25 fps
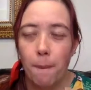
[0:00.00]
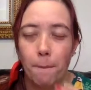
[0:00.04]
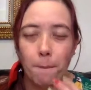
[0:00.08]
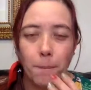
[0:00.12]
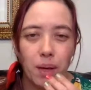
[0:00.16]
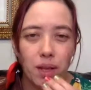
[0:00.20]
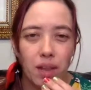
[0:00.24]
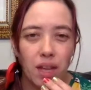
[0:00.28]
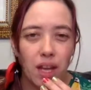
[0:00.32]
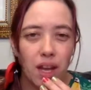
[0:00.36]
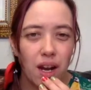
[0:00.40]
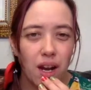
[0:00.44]

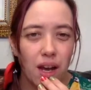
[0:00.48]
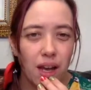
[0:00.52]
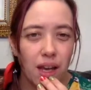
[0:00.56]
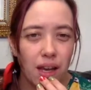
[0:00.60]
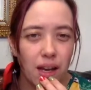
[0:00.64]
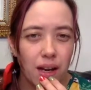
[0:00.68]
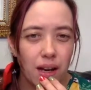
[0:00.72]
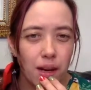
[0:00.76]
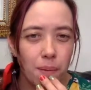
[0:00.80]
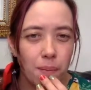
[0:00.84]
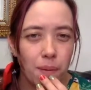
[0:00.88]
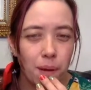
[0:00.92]
But then I
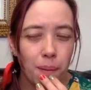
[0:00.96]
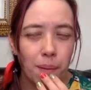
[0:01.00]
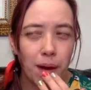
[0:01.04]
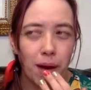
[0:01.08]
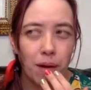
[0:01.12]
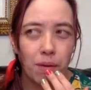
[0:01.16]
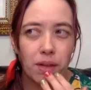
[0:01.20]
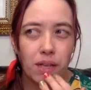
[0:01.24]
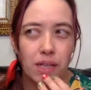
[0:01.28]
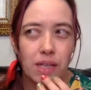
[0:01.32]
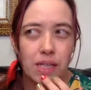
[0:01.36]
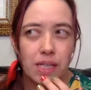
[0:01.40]
get it in my
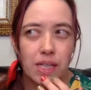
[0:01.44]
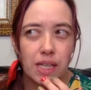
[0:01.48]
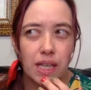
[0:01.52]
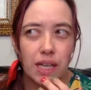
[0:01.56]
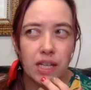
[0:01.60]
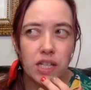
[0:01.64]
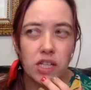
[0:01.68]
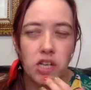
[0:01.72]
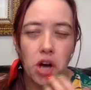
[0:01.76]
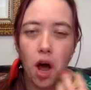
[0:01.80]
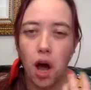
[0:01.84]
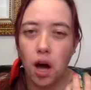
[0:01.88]
mouth and it's
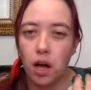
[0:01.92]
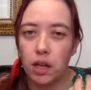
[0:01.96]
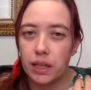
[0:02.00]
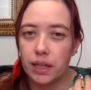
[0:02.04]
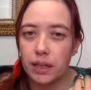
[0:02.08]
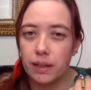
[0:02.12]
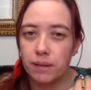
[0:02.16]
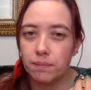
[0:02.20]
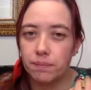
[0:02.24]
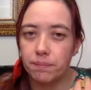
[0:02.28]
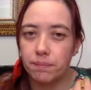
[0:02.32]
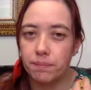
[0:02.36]
like chocolate.